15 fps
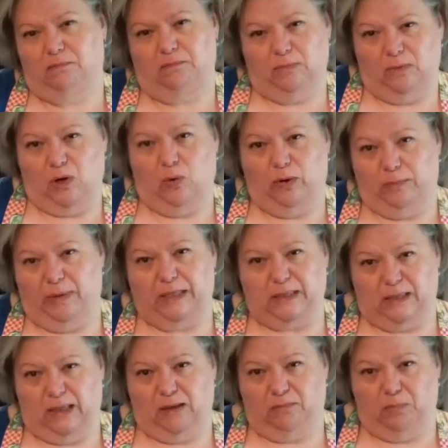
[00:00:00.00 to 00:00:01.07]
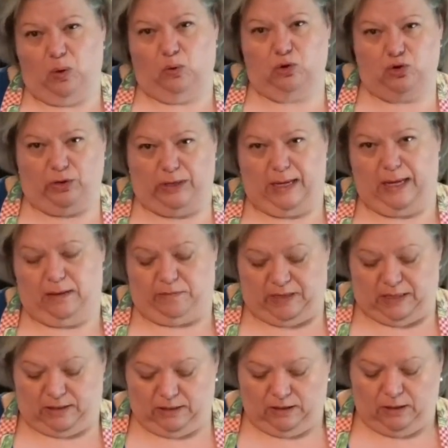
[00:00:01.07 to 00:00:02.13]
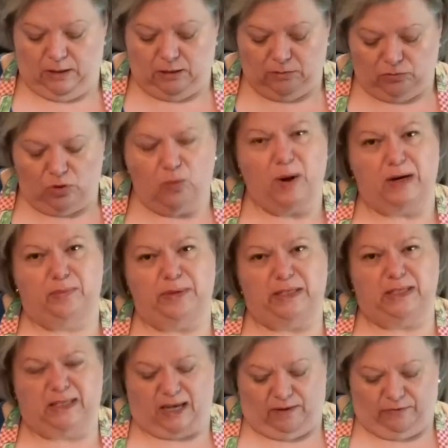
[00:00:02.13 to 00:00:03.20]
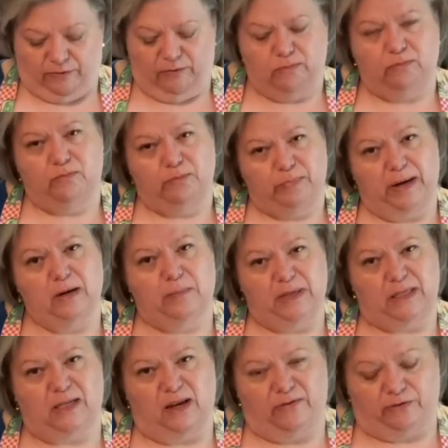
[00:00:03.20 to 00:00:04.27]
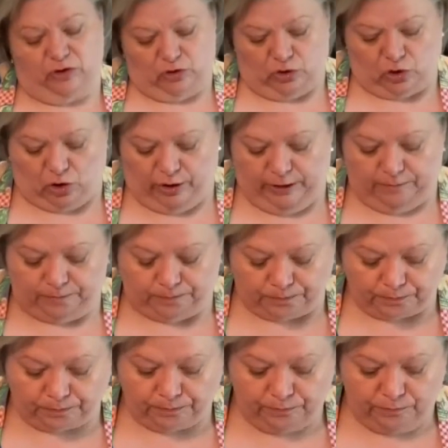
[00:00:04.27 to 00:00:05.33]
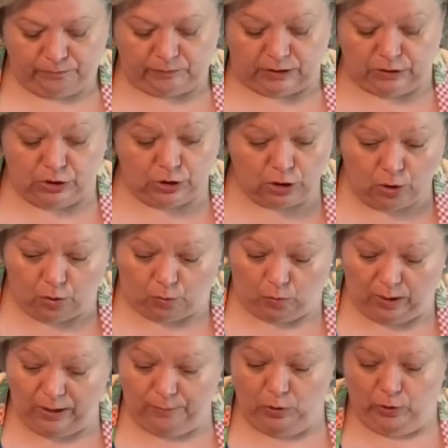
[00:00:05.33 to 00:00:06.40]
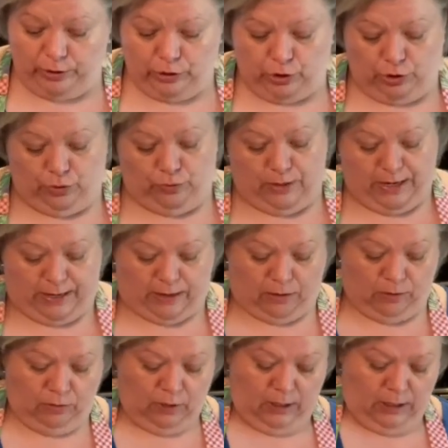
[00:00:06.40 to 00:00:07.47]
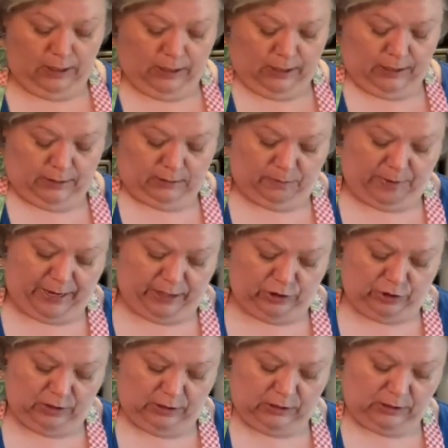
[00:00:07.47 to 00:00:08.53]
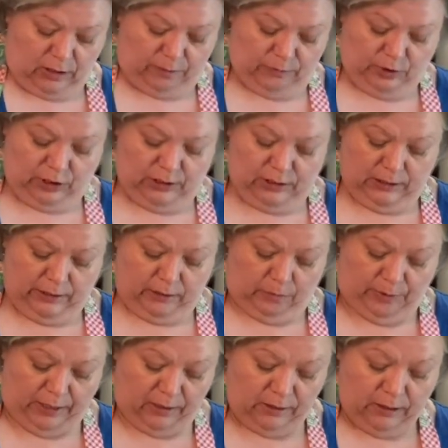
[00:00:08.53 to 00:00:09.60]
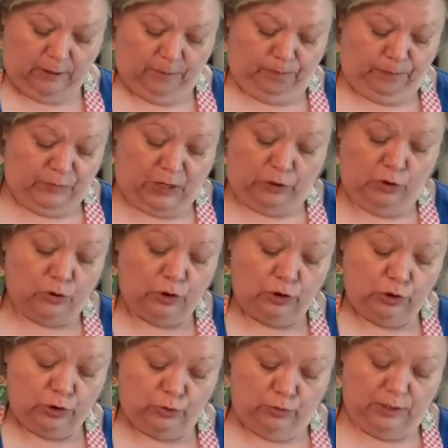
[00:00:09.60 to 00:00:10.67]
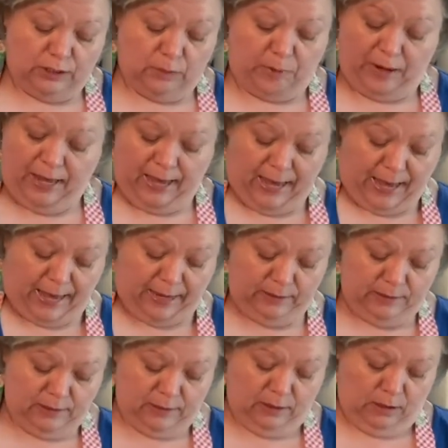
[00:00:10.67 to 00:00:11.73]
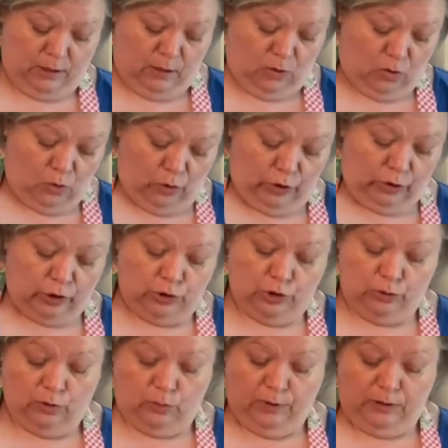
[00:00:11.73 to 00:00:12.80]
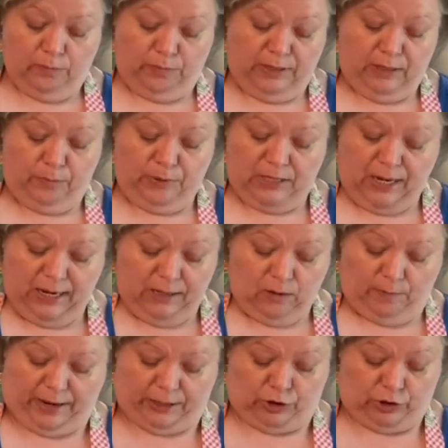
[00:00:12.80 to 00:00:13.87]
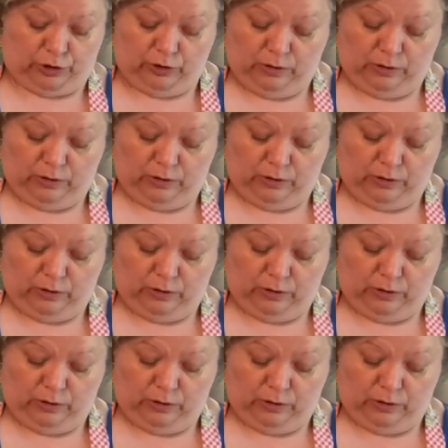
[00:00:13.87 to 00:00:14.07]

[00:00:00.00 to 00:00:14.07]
go mixing poultry and meat. You want to be safe. Better be safe than sorry. So what I'm going to do now is mash this up just a little bit. Now you can do this by hand, or you can do it with a big potato masher.